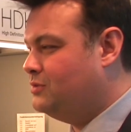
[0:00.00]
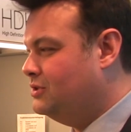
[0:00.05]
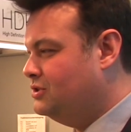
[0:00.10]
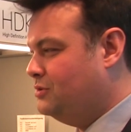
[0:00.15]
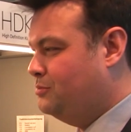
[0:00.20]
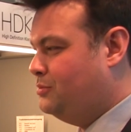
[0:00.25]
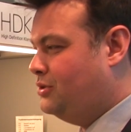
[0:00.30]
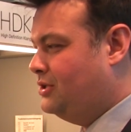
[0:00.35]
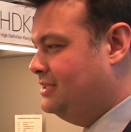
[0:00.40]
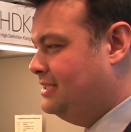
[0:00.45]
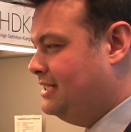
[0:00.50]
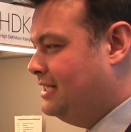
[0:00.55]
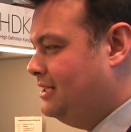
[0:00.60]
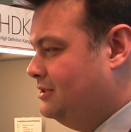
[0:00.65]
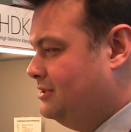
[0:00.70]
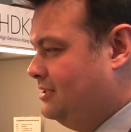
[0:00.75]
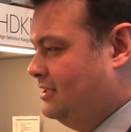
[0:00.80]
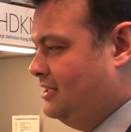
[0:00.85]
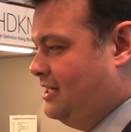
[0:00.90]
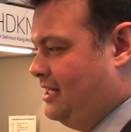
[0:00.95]
want to point
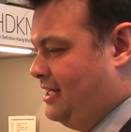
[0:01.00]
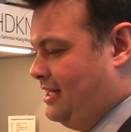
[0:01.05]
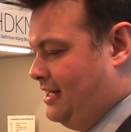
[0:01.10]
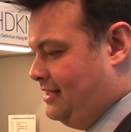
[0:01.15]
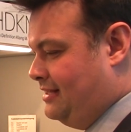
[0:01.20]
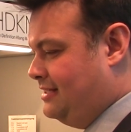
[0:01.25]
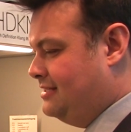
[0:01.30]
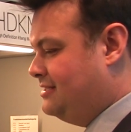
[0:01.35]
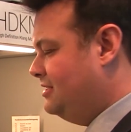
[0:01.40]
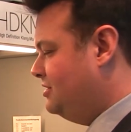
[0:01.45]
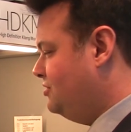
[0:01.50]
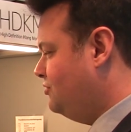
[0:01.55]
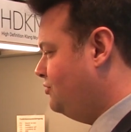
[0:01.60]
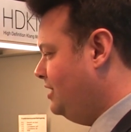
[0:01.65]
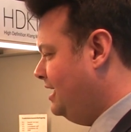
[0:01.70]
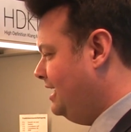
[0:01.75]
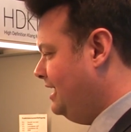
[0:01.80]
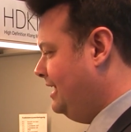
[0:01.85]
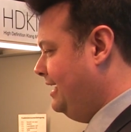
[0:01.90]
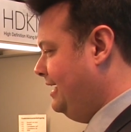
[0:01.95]
out, this is
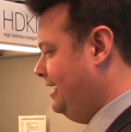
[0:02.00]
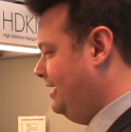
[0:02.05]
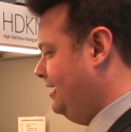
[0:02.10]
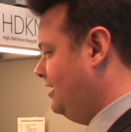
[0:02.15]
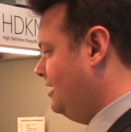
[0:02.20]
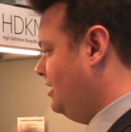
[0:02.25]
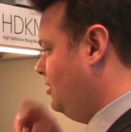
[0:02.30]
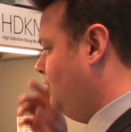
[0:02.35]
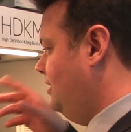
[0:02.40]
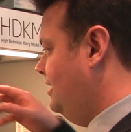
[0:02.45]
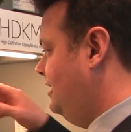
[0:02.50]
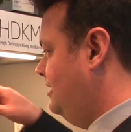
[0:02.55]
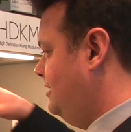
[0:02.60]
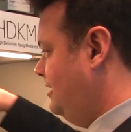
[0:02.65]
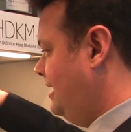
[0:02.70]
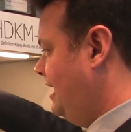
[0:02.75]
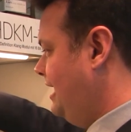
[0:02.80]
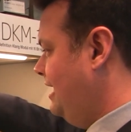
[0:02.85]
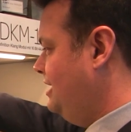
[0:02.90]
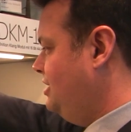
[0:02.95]
really only
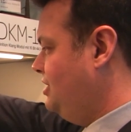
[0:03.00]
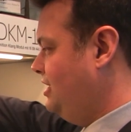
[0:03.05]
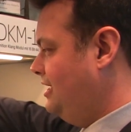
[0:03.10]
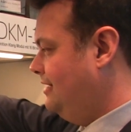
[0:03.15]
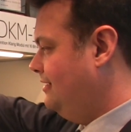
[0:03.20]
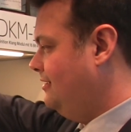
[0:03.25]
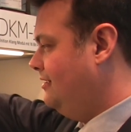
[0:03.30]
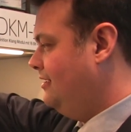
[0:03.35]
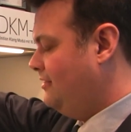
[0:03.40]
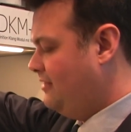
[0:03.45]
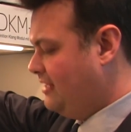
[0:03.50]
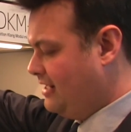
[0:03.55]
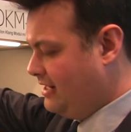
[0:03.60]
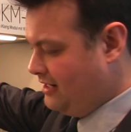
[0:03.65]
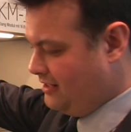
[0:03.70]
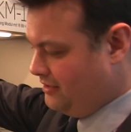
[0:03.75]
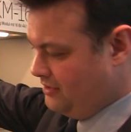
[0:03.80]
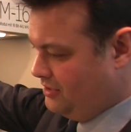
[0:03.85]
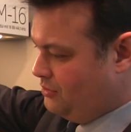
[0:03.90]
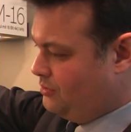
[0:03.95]
the engine.
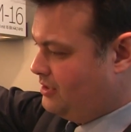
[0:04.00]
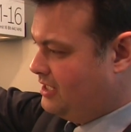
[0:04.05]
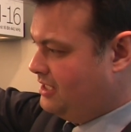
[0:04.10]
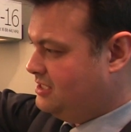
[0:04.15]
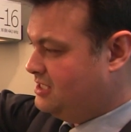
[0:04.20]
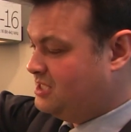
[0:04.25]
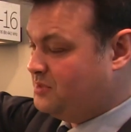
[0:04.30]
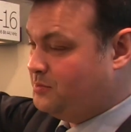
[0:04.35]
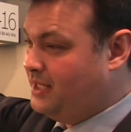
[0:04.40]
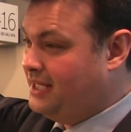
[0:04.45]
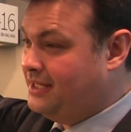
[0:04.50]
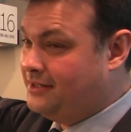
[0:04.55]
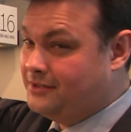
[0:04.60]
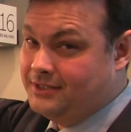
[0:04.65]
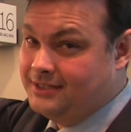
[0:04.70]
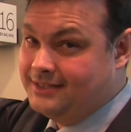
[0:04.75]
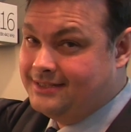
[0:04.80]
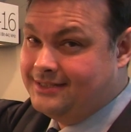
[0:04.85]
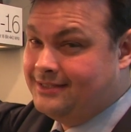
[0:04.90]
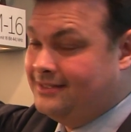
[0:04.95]
There are no other
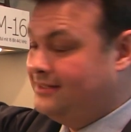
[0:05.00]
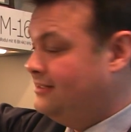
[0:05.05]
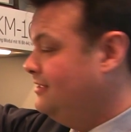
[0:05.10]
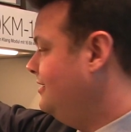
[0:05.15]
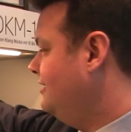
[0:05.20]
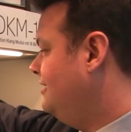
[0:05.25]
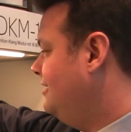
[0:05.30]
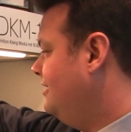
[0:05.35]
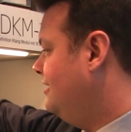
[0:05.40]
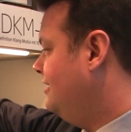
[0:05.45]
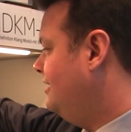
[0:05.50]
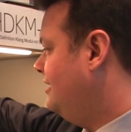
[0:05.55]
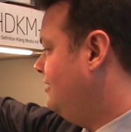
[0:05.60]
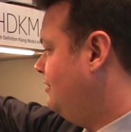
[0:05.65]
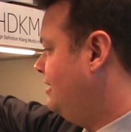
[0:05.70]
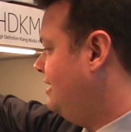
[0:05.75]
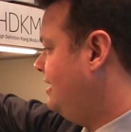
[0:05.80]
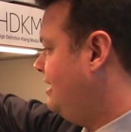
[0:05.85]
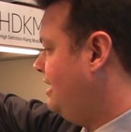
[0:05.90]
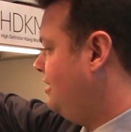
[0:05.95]
speakers.
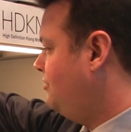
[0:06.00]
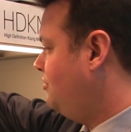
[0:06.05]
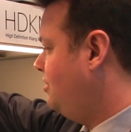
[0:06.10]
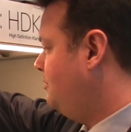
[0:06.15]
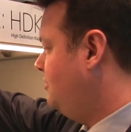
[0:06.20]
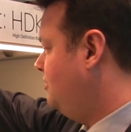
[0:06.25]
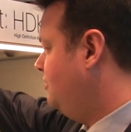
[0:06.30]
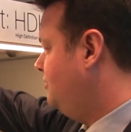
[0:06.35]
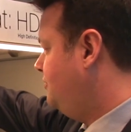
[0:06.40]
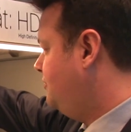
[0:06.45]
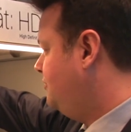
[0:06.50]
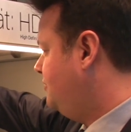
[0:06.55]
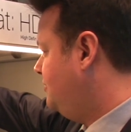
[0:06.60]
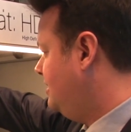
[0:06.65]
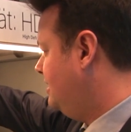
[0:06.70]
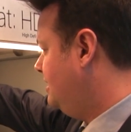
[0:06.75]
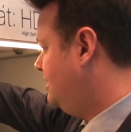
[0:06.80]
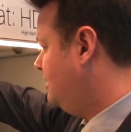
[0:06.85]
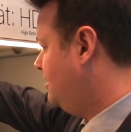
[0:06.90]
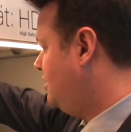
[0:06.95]
When I remove
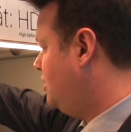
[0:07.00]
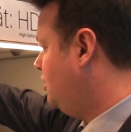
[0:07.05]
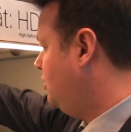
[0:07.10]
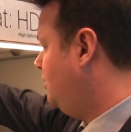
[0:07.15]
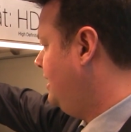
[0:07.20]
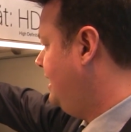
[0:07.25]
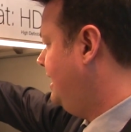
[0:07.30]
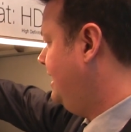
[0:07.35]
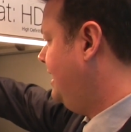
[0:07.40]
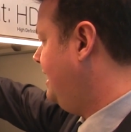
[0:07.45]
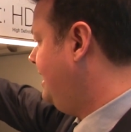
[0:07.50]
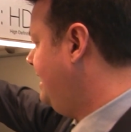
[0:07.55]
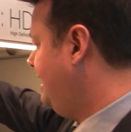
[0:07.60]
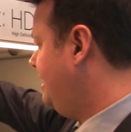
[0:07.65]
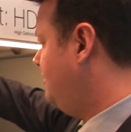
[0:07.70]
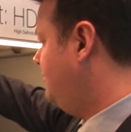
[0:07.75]
the coal inlay